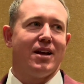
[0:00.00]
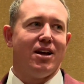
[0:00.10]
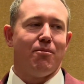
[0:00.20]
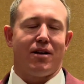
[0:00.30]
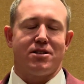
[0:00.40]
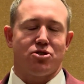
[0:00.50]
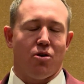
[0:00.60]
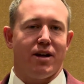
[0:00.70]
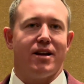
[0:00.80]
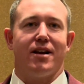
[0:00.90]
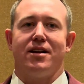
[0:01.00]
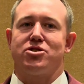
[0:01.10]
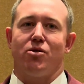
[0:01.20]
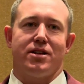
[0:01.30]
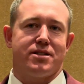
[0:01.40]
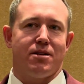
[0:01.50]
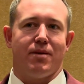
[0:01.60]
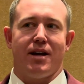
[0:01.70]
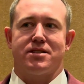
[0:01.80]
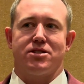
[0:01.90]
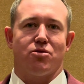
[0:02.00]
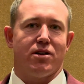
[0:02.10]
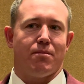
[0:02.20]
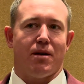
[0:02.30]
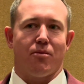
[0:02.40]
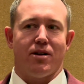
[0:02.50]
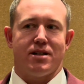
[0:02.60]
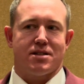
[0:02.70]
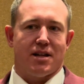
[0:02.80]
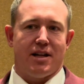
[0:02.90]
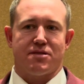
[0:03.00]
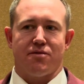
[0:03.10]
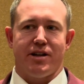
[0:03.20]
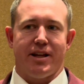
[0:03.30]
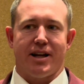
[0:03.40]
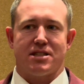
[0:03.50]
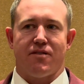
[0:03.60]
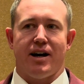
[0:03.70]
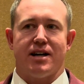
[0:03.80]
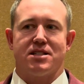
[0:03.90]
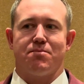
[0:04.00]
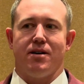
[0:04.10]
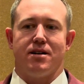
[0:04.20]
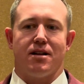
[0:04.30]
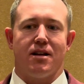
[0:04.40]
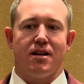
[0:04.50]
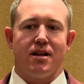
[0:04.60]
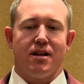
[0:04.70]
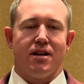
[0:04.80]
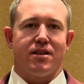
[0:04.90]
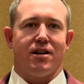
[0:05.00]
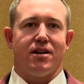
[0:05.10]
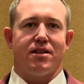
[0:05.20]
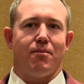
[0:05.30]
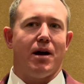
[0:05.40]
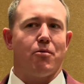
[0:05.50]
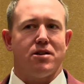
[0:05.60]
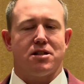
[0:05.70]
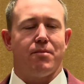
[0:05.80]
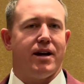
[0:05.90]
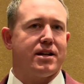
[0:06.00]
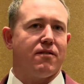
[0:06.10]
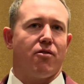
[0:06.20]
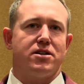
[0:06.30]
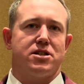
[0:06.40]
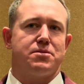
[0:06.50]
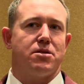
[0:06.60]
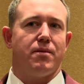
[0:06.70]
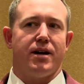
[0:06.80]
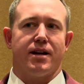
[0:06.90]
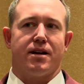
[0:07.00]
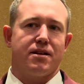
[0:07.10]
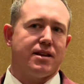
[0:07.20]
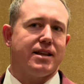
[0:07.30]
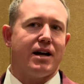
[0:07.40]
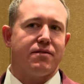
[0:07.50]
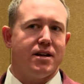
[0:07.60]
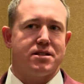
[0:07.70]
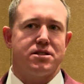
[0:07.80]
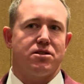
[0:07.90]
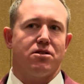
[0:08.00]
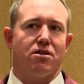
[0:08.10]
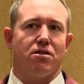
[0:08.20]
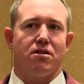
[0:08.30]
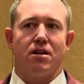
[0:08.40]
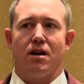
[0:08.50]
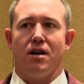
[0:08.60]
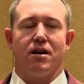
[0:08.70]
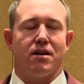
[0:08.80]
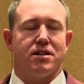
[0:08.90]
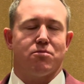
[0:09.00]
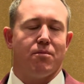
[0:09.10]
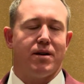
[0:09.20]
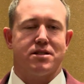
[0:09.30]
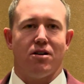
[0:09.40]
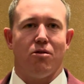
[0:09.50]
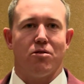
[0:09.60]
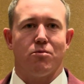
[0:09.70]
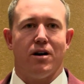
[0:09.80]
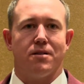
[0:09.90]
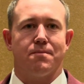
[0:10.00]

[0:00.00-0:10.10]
but enjoy it, enjoy the teammates, enjoy the memories. It's fleeting, it's fast, but the memories you make, the friendships you make, the life lessons you learn is what makes it all worthwhile.